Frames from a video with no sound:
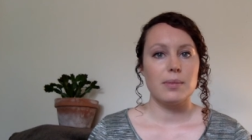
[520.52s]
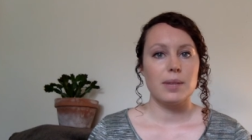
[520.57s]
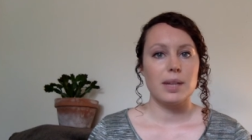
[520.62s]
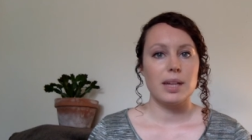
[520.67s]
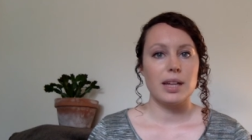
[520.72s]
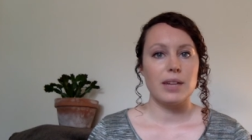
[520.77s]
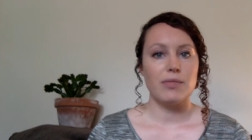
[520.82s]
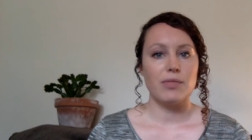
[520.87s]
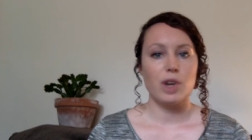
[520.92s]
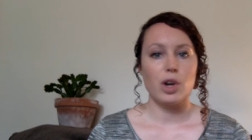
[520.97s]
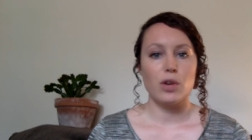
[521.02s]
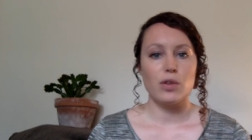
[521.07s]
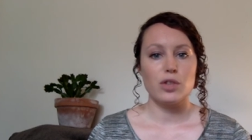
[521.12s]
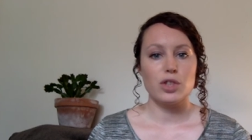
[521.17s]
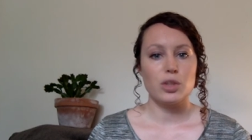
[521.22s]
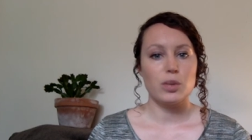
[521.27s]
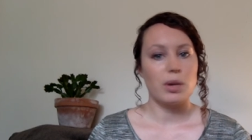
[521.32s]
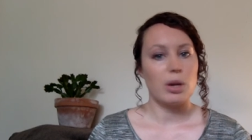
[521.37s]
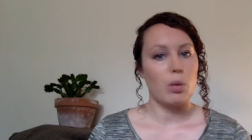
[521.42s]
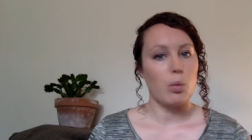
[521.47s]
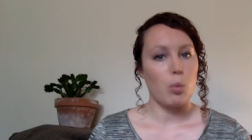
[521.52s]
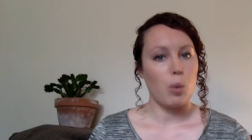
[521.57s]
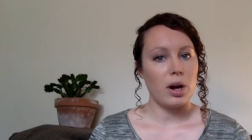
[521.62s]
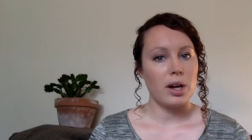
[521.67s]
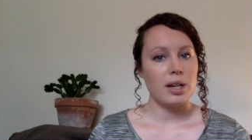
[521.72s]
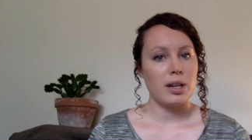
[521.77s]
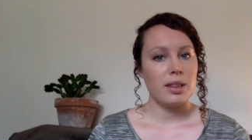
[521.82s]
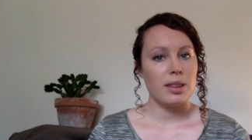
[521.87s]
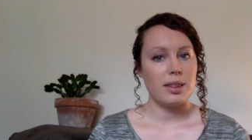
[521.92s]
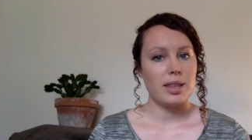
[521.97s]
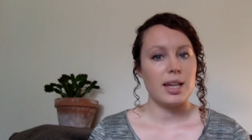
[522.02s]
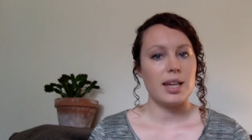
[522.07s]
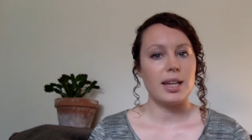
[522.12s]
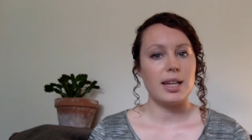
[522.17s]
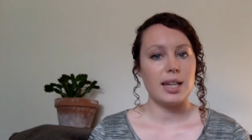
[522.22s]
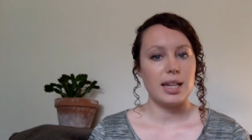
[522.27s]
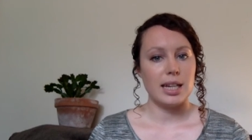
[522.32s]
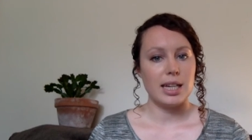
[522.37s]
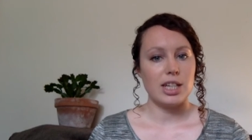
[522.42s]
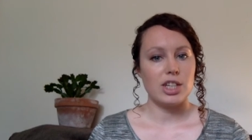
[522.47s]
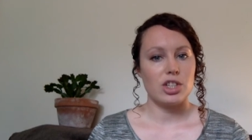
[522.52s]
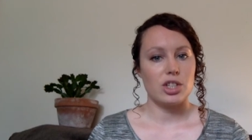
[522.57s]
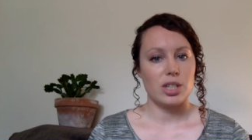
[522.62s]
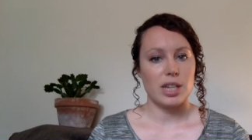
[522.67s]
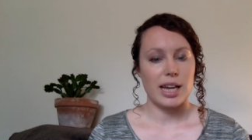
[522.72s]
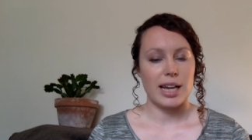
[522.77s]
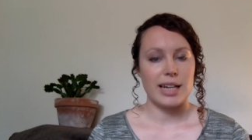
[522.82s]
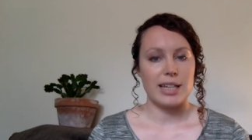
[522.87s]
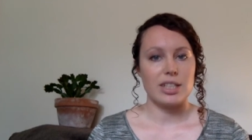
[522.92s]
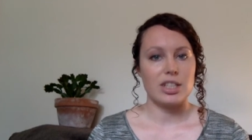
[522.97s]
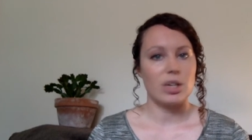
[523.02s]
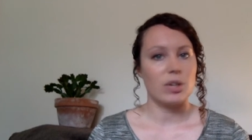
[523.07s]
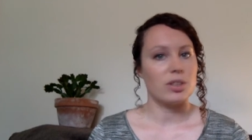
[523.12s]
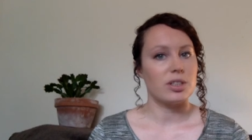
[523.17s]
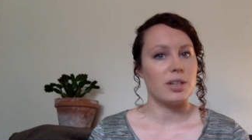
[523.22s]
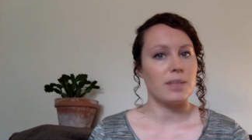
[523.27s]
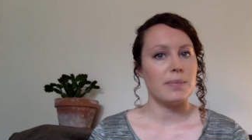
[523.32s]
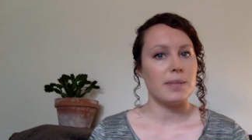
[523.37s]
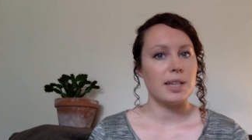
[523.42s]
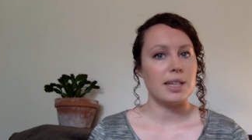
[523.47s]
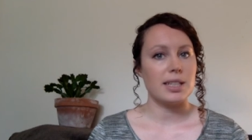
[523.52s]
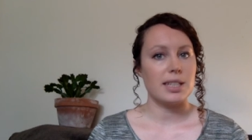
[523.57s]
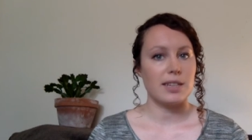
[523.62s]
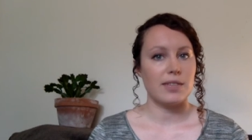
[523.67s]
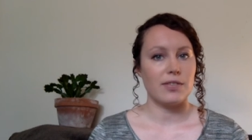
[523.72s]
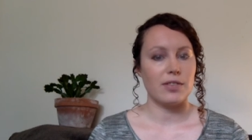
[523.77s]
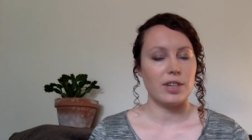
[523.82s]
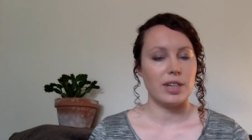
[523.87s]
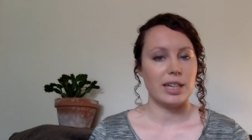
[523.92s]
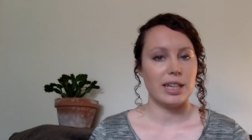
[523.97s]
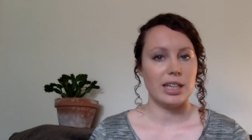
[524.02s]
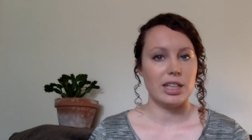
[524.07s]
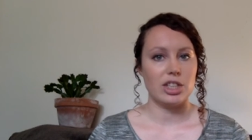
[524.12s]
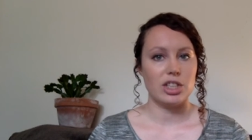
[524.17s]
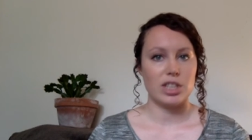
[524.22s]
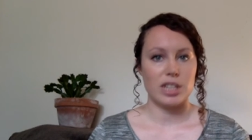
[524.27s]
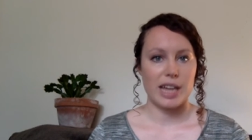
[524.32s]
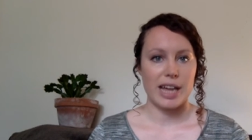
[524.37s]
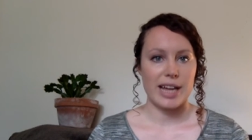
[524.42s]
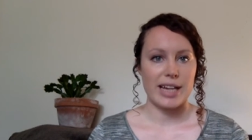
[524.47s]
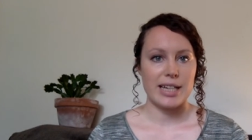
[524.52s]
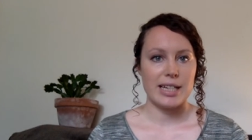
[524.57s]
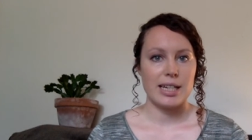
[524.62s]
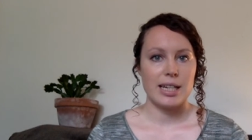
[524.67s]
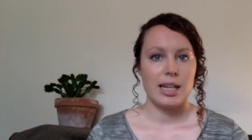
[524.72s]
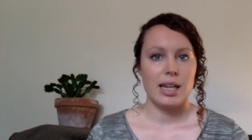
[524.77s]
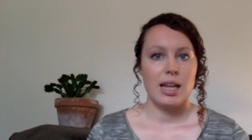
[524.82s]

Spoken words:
involves doing one thing each day, so something different each day.